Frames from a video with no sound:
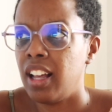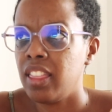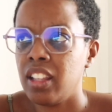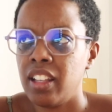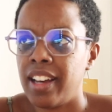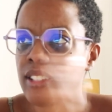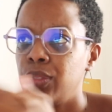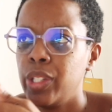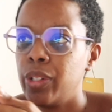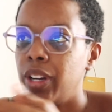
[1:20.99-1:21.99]
the
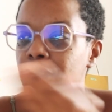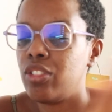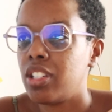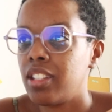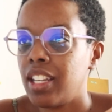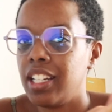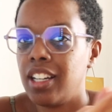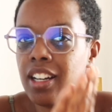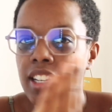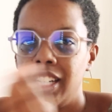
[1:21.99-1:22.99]
last few I've just like
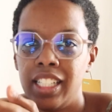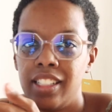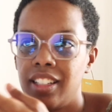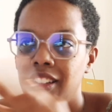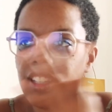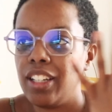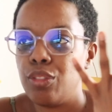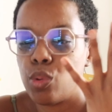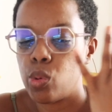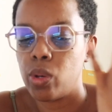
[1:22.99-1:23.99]
cut into like
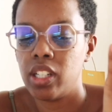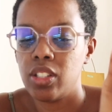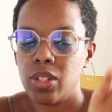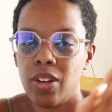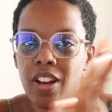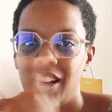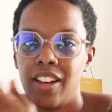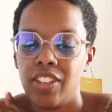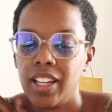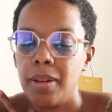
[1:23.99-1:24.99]
four, so now I
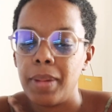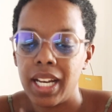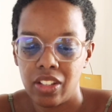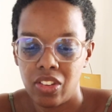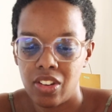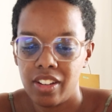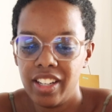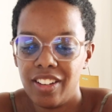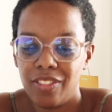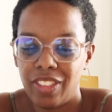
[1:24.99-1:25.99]
have like a backlog
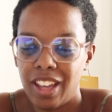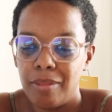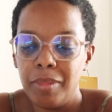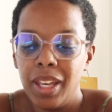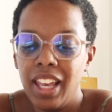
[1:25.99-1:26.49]
of them